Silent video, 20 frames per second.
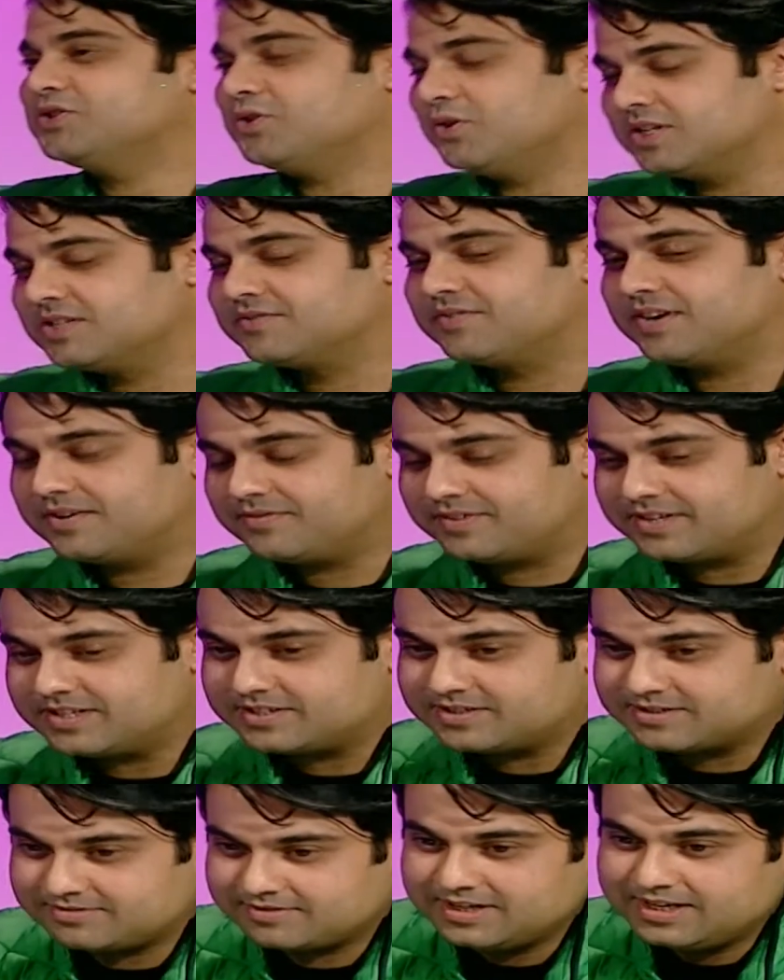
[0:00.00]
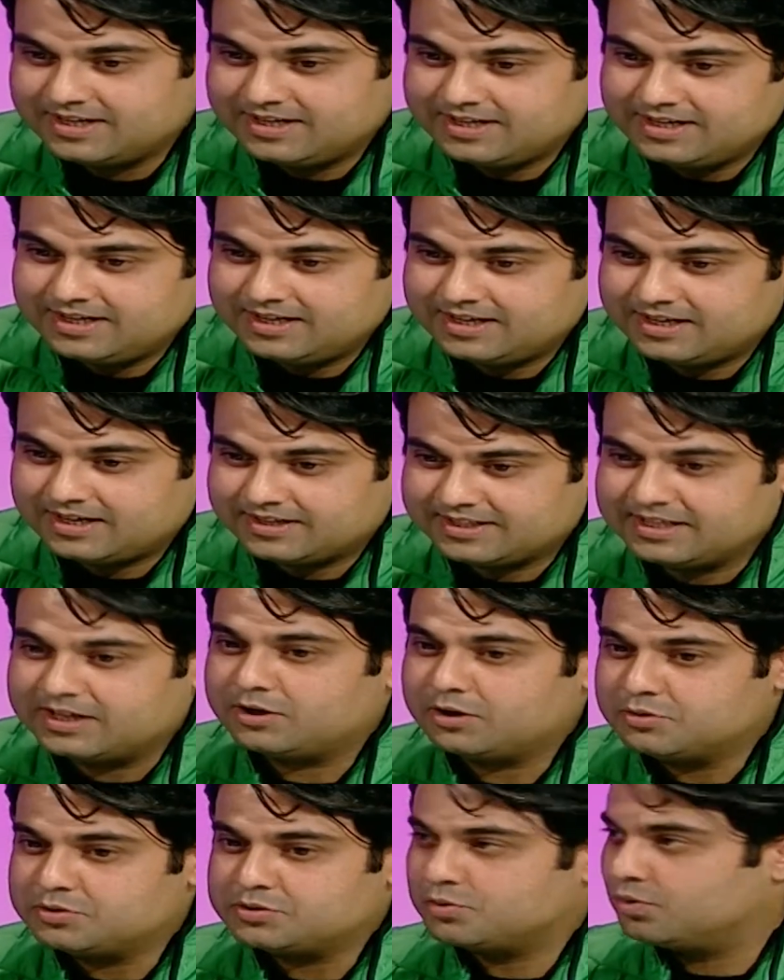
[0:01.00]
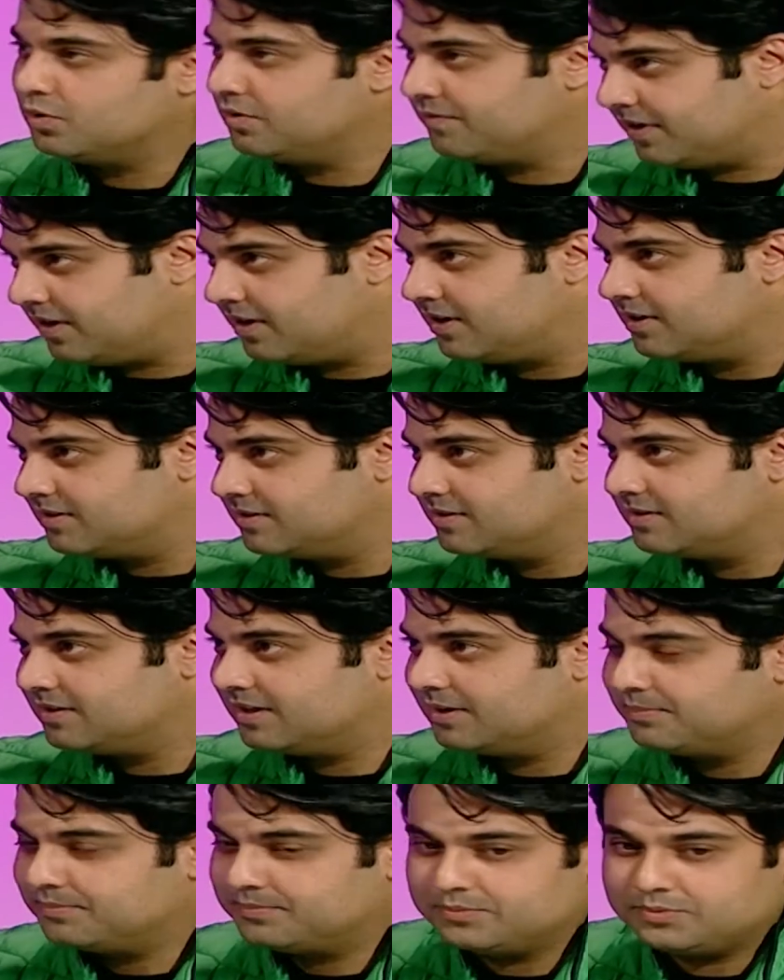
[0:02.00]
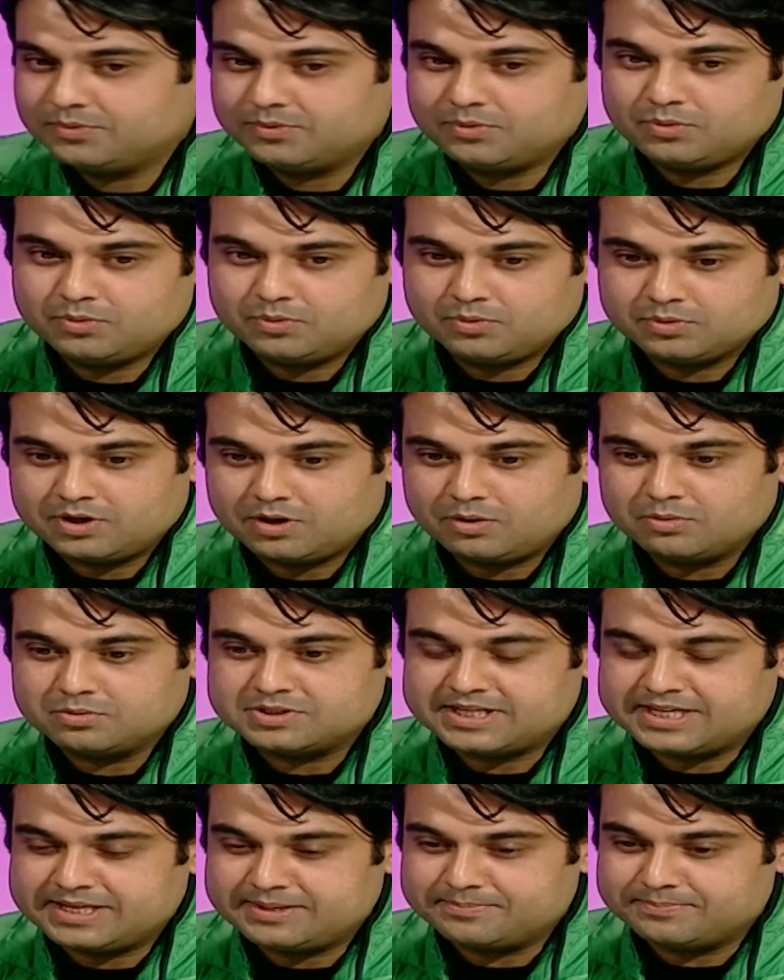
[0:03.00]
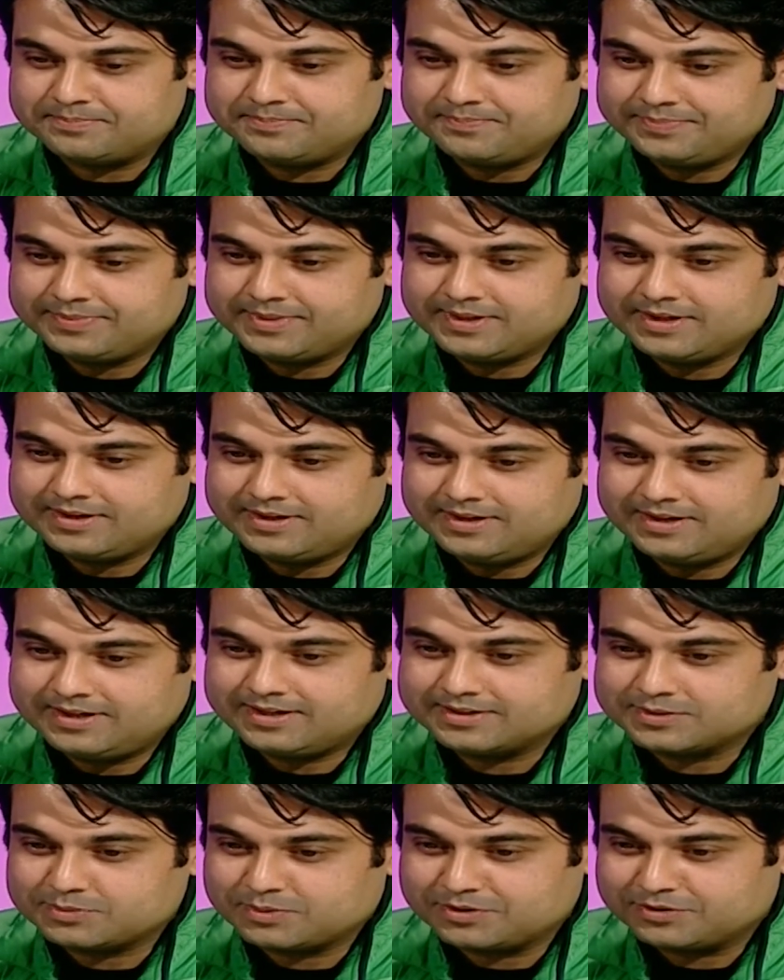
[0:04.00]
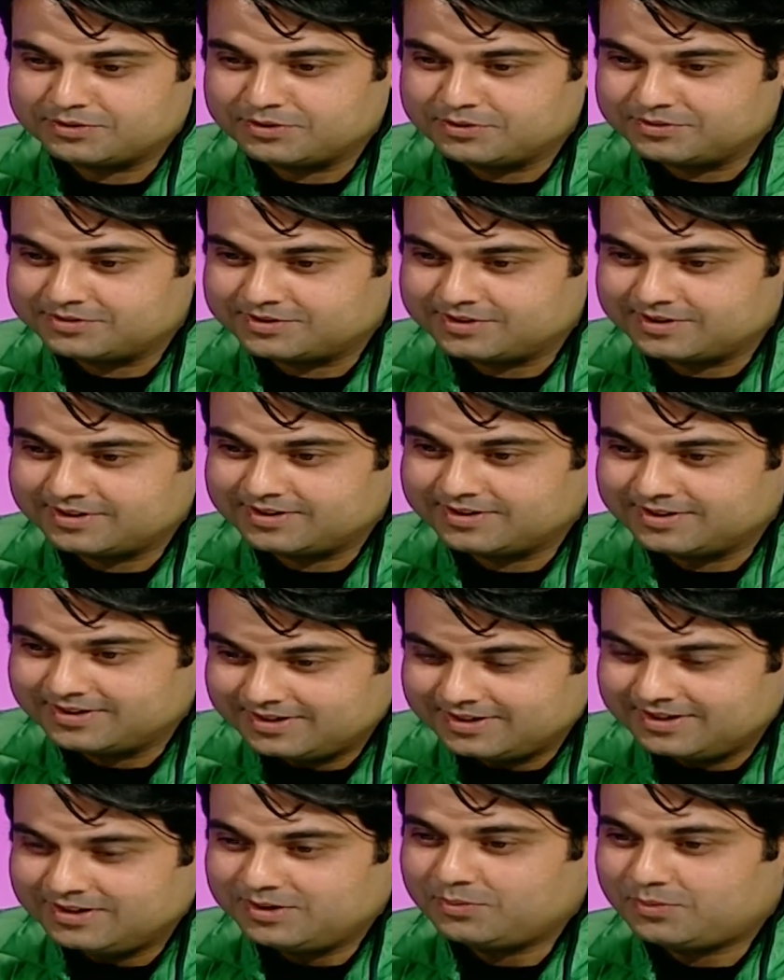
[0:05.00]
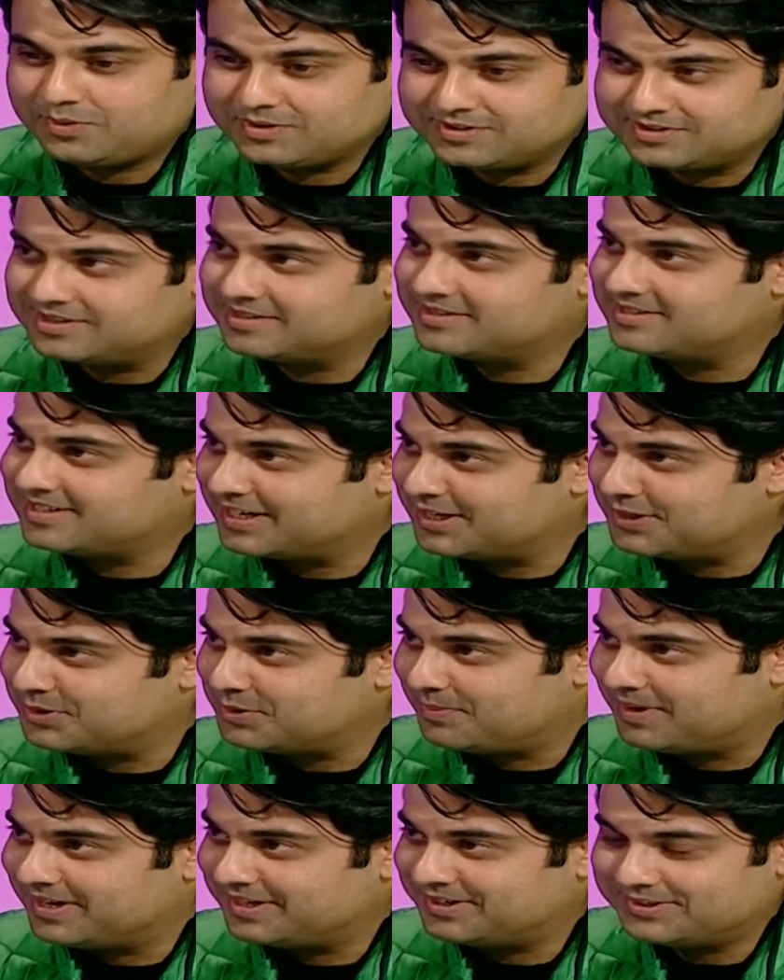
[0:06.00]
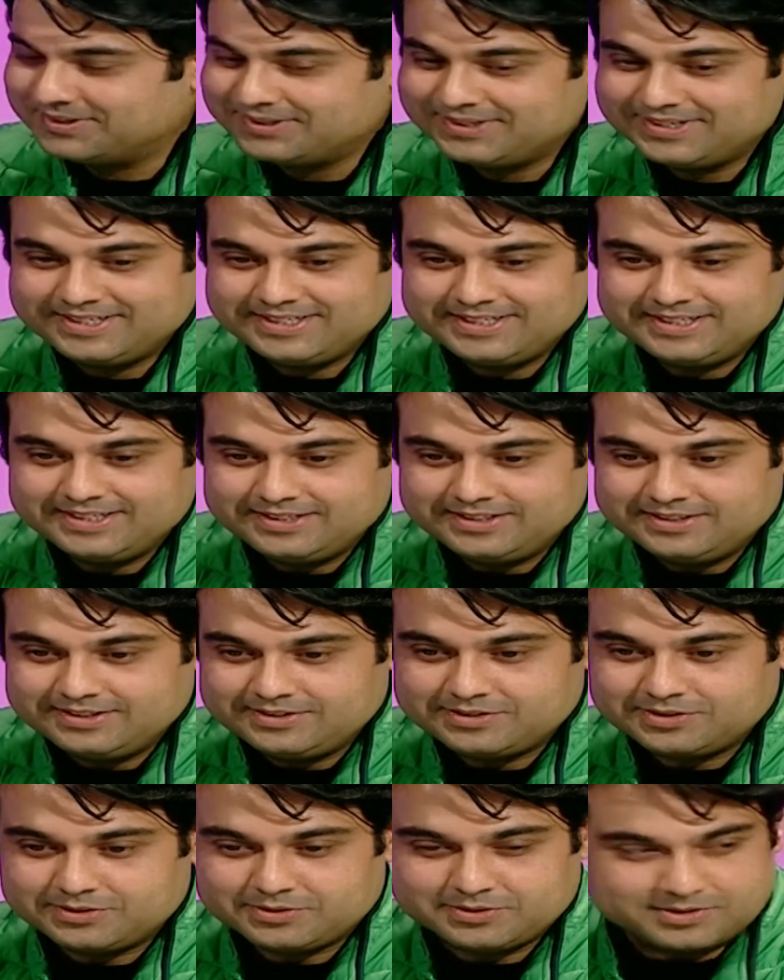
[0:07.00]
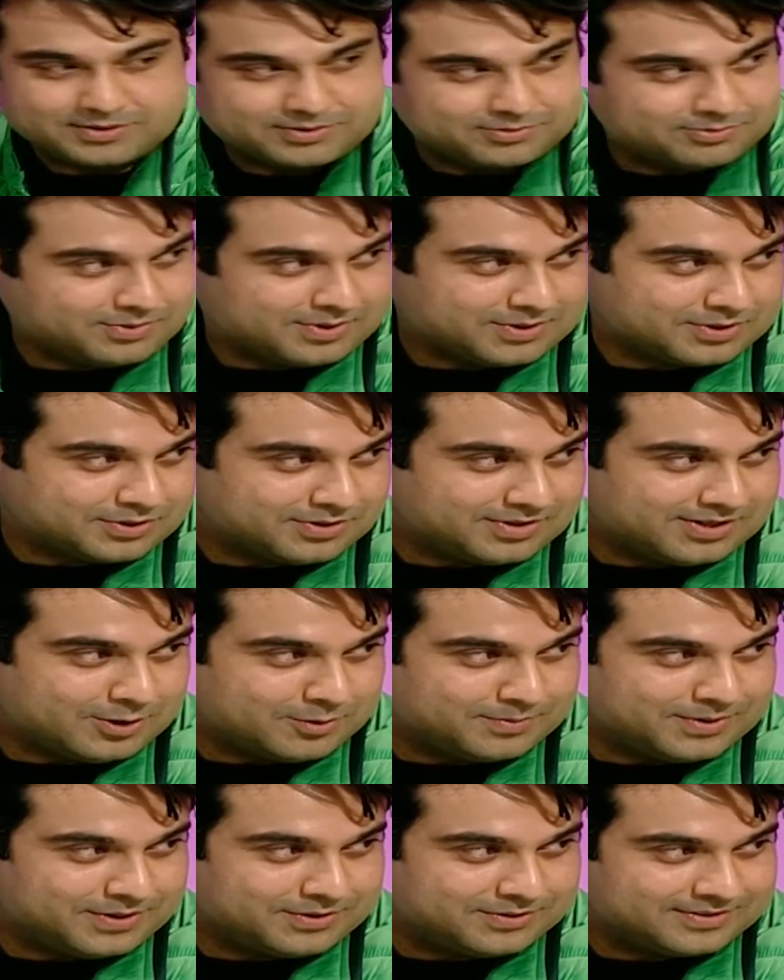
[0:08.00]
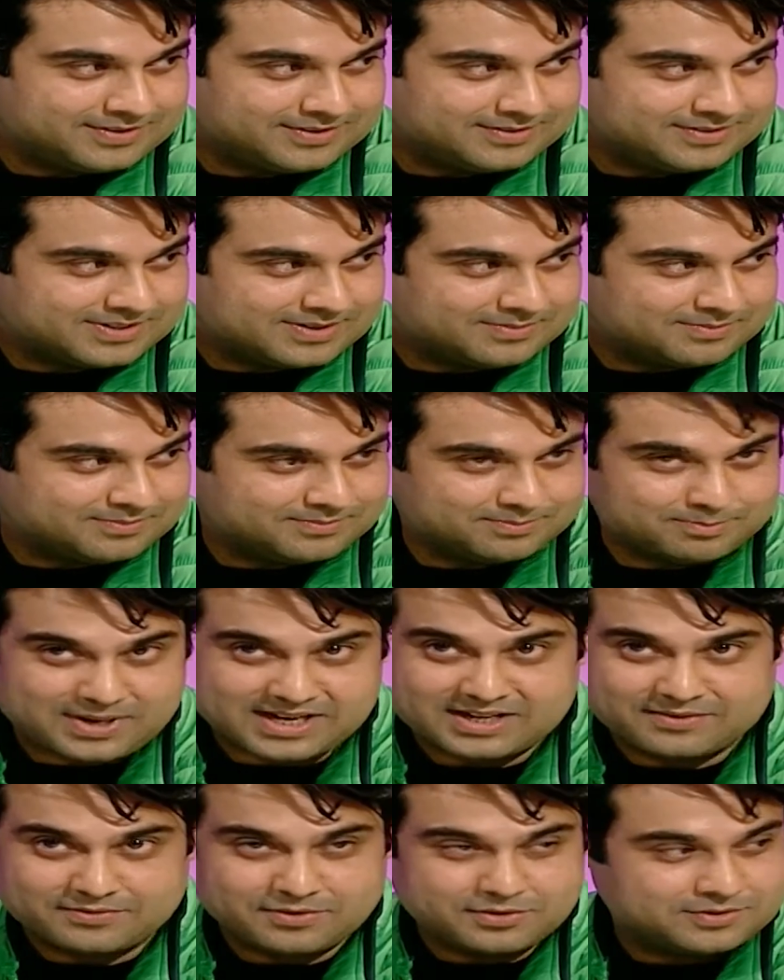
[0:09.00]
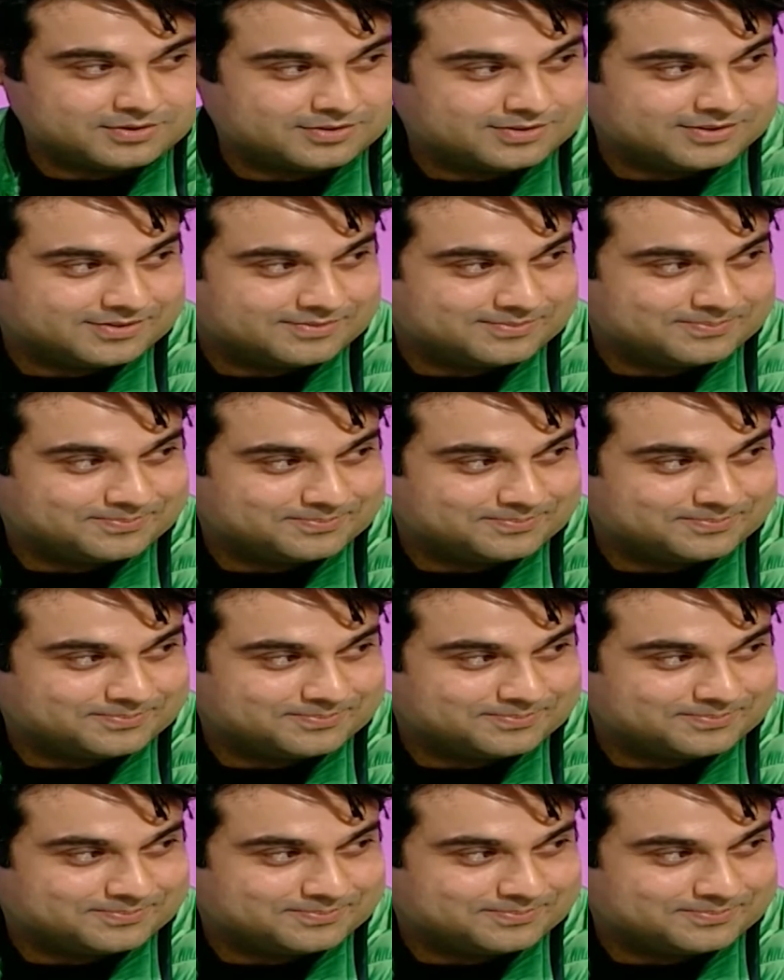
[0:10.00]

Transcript: song is very, very, I think, close to all of our hearts, or the whole team. It's one of those ones that stick in your mind. So, Raja's going to help me on some backing vocals.